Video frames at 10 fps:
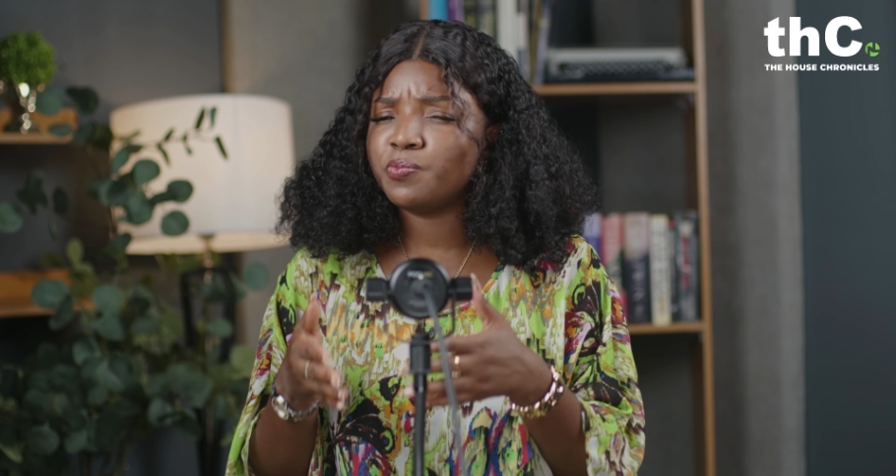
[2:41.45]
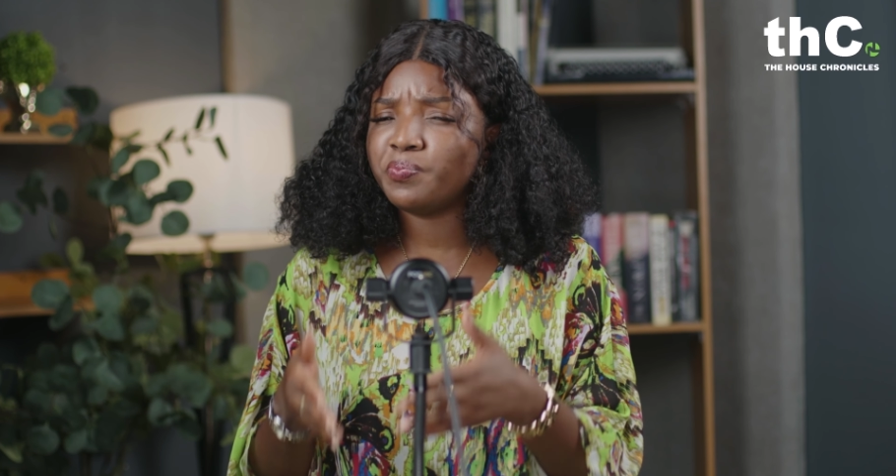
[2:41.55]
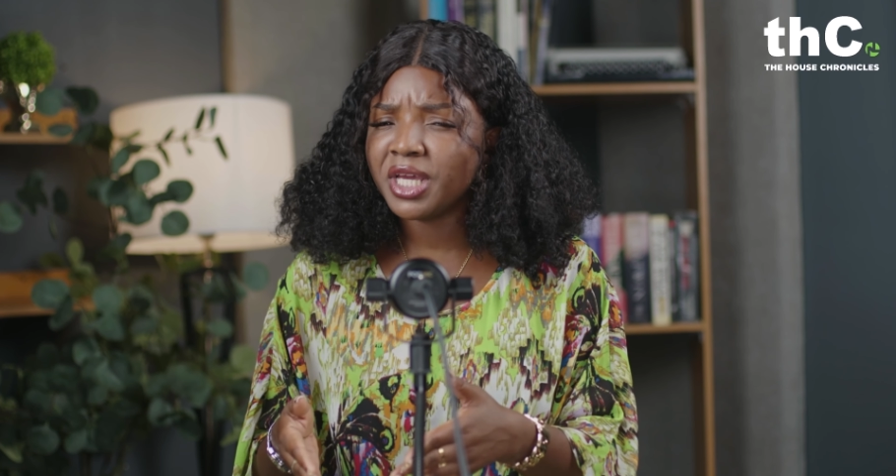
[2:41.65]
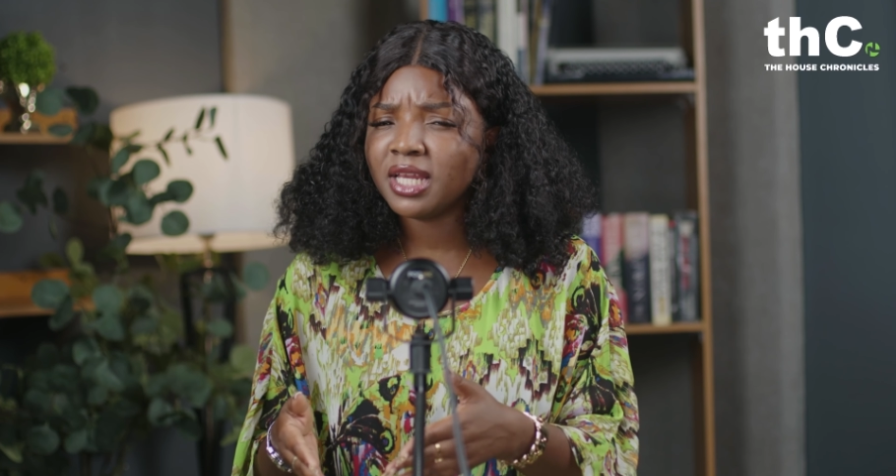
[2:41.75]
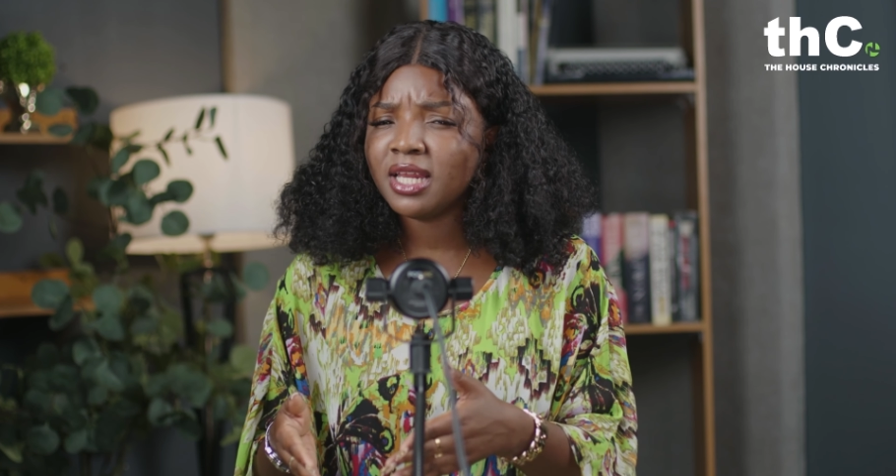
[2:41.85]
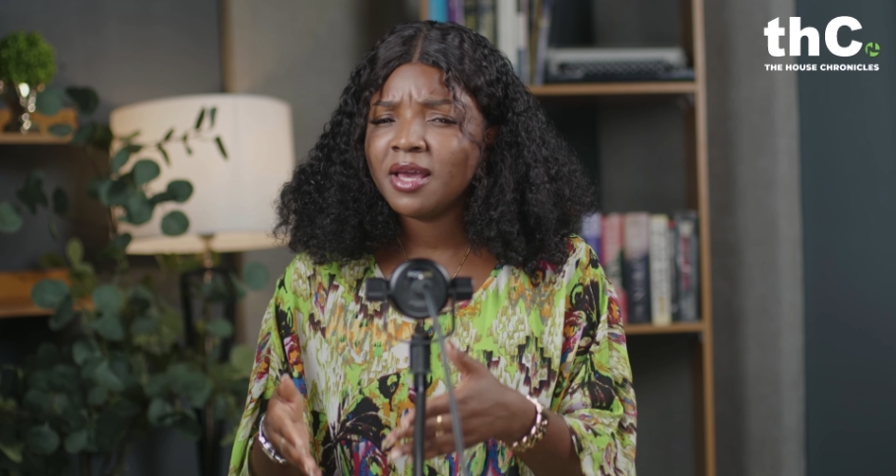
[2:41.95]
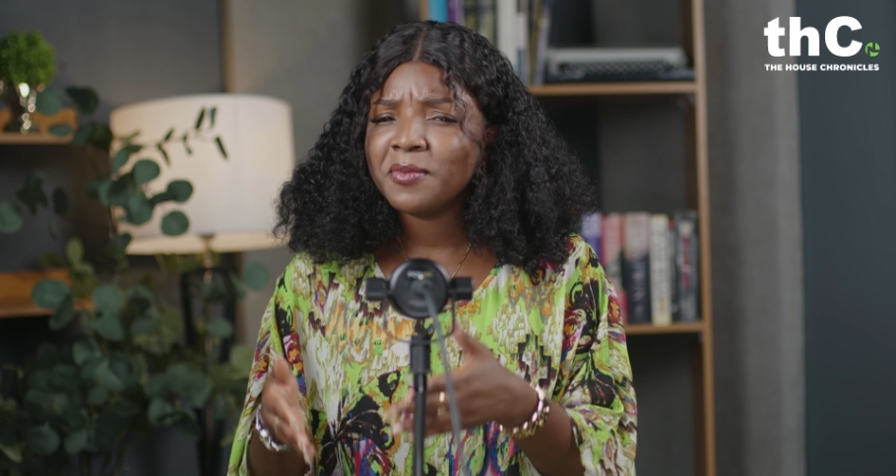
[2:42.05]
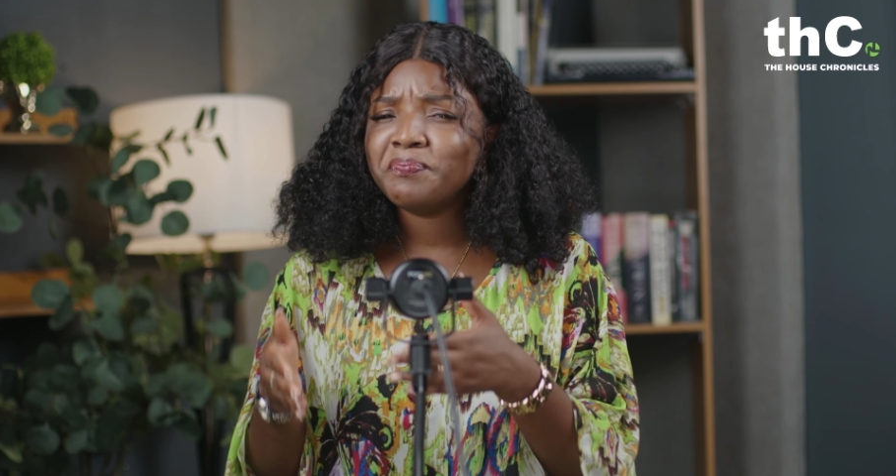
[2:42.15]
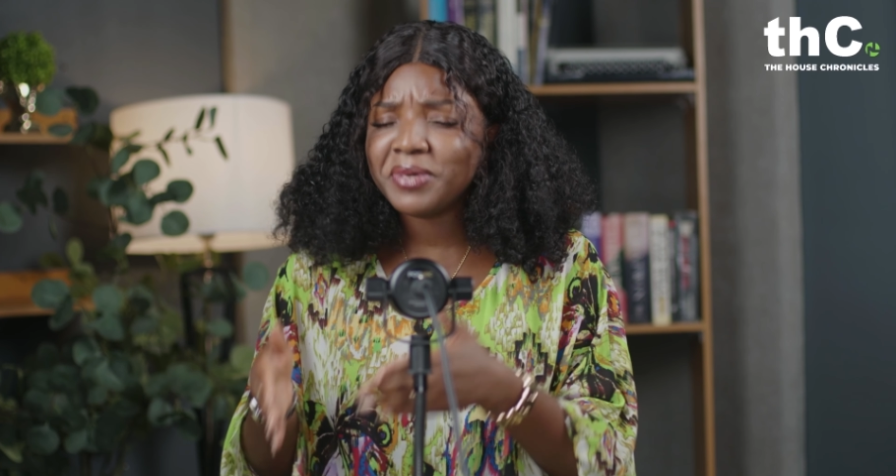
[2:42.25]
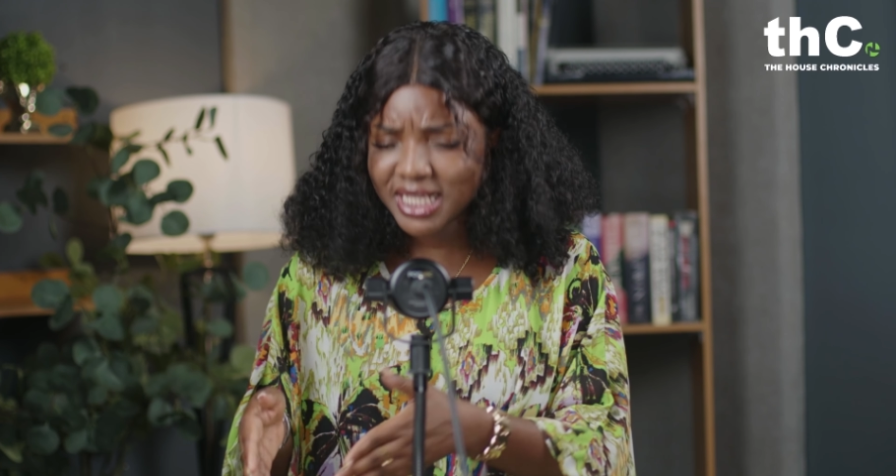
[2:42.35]
being
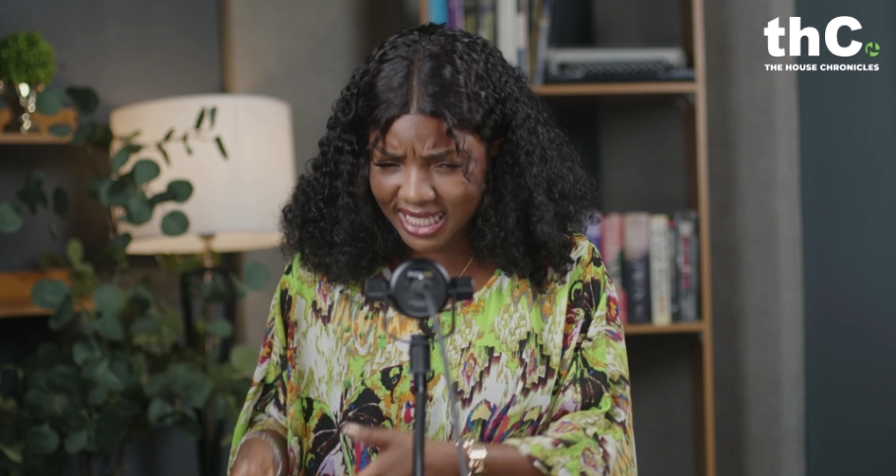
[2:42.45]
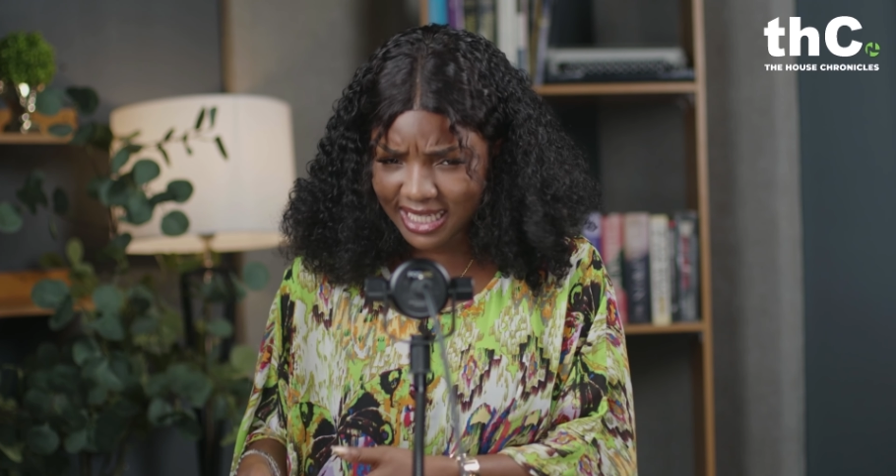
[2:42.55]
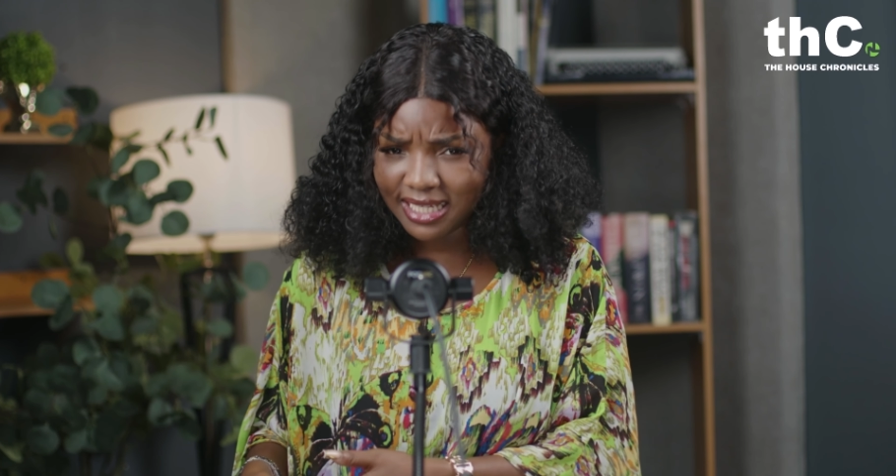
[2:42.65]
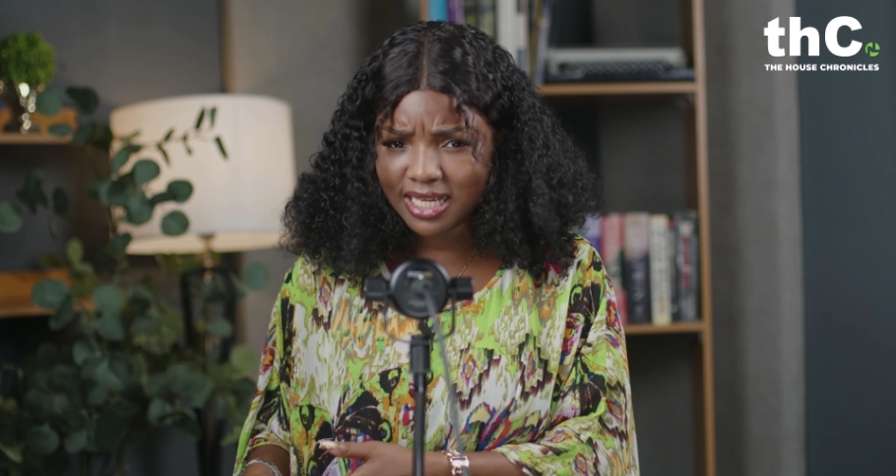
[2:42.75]
beaten.